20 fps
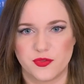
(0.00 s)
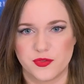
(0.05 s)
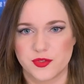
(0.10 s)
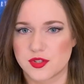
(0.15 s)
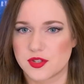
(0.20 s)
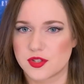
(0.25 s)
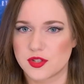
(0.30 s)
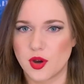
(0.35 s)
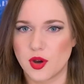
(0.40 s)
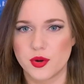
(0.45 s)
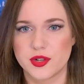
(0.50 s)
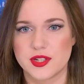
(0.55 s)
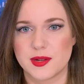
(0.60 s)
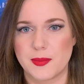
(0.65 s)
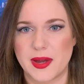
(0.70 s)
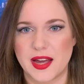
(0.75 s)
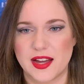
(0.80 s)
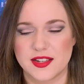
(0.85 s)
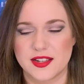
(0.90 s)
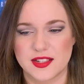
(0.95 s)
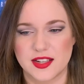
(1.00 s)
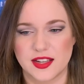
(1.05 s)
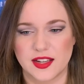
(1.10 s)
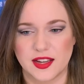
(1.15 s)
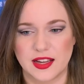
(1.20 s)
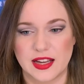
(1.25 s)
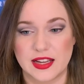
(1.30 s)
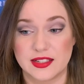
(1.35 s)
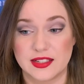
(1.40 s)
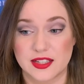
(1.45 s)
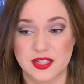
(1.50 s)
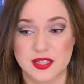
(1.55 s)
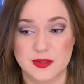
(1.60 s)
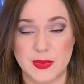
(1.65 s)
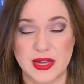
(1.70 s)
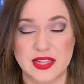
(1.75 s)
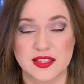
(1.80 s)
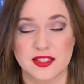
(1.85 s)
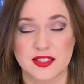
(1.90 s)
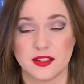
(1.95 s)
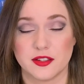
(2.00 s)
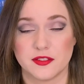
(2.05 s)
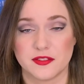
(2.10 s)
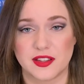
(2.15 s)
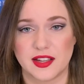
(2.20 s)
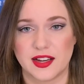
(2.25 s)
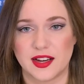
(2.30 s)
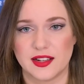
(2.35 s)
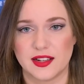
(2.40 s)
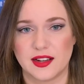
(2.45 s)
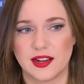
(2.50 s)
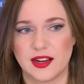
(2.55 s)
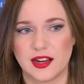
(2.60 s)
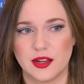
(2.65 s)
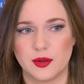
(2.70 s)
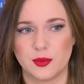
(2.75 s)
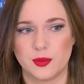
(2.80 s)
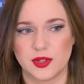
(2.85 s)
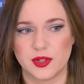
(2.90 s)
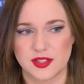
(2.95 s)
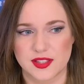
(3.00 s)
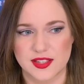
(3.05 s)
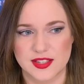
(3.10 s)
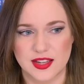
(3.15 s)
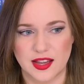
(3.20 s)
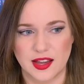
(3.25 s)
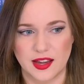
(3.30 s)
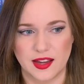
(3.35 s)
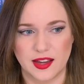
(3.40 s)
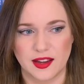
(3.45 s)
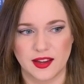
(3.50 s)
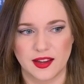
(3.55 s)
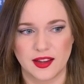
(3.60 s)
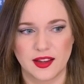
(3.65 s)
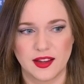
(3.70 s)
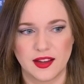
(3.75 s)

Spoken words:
so demanding and expensive that I would say